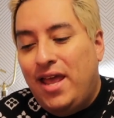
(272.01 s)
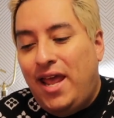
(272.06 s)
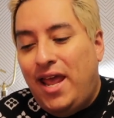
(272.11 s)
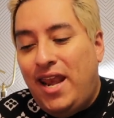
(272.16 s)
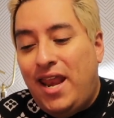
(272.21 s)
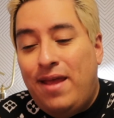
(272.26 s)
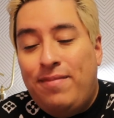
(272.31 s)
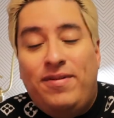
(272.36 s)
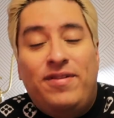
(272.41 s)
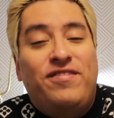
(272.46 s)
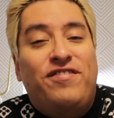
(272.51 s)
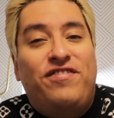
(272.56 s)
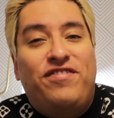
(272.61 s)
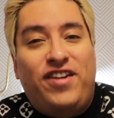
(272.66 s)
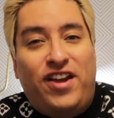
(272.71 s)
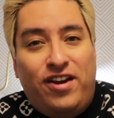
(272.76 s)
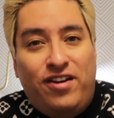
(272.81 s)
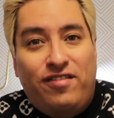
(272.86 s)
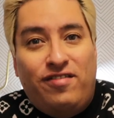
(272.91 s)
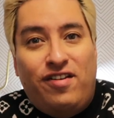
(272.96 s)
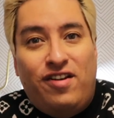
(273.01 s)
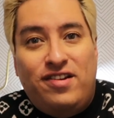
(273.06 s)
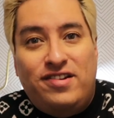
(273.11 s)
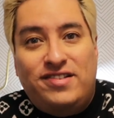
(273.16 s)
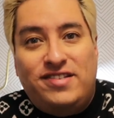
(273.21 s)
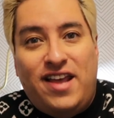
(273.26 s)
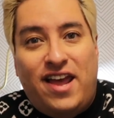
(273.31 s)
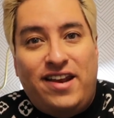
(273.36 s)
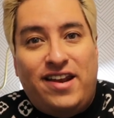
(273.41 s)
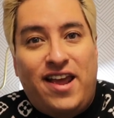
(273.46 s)
and I've been very very
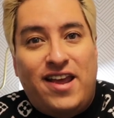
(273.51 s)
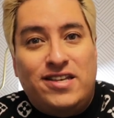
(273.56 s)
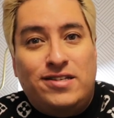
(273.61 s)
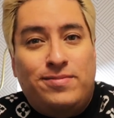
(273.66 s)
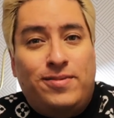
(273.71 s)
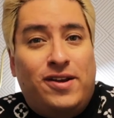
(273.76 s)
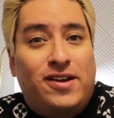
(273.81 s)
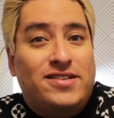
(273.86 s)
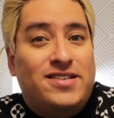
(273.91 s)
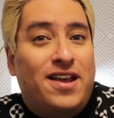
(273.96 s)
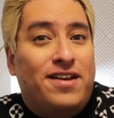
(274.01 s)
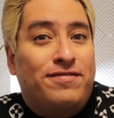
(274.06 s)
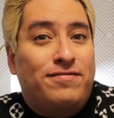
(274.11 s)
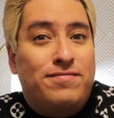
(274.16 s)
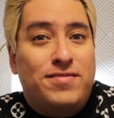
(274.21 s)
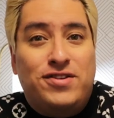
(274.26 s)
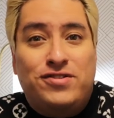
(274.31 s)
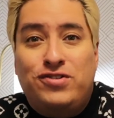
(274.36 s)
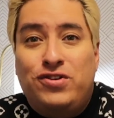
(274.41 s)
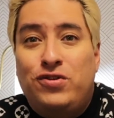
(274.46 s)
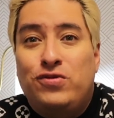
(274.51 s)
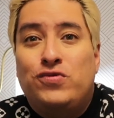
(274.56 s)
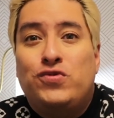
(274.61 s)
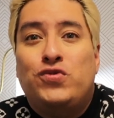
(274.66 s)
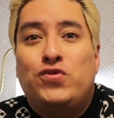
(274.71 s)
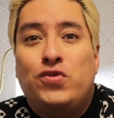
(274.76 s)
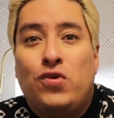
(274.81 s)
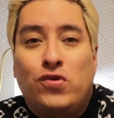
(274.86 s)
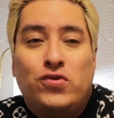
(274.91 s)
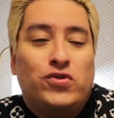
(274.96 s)
sad guys because I've missed you
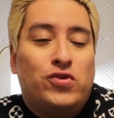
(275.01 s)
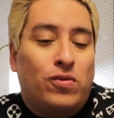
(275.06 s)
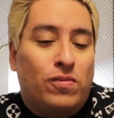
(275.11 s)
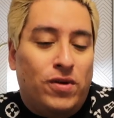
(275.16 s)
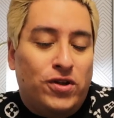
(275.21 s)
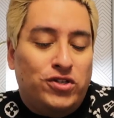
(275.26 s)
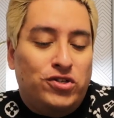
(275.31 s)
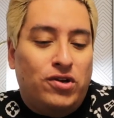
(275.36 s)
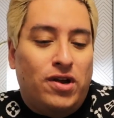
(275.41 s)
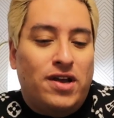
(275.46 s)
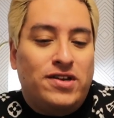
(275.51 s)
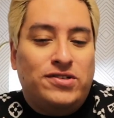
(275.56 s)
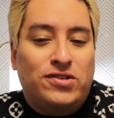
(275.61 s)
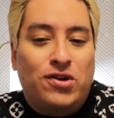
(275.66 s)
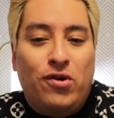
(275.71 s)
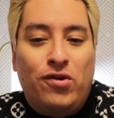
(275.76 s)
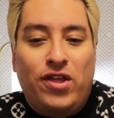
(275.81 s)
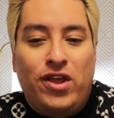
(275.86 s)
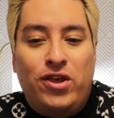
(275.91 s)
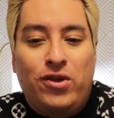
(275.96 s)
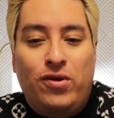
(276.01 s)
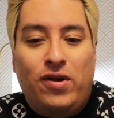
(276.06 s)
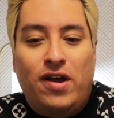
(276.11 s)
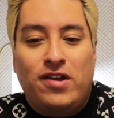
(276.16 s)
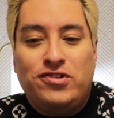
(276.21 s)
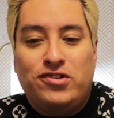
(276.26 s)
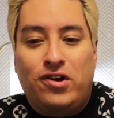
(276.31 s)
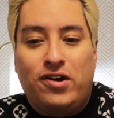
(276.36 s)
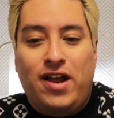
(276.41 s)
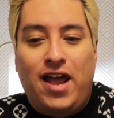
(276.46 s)
so so much you guys know that you
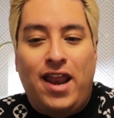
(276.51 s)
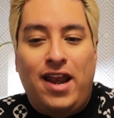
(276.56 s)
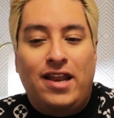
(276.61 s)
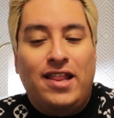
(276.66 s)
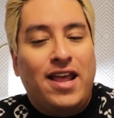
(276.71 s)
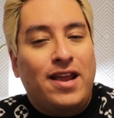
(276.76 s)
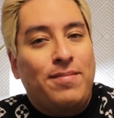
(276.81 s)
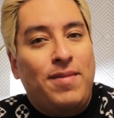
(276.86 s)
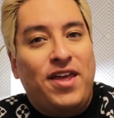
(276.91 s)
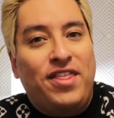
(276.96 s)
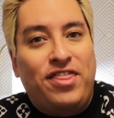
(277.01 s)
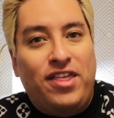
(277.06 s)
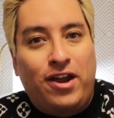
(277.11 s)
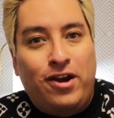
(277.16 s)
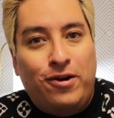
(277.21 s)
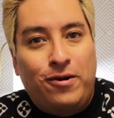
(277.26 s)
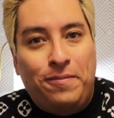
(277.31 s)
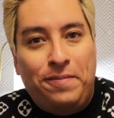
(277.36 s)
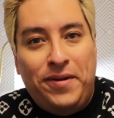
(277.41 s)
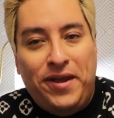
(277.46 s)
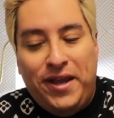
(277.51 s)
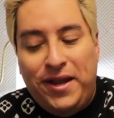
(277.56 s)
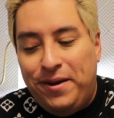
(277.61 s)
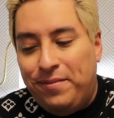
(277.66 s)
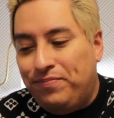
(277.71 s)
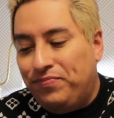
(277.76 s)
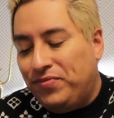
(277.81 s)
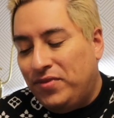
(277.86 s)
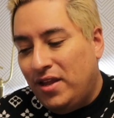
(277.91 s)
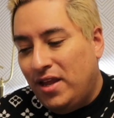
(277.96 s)
guys are kind of like my
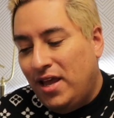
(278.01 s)
therapy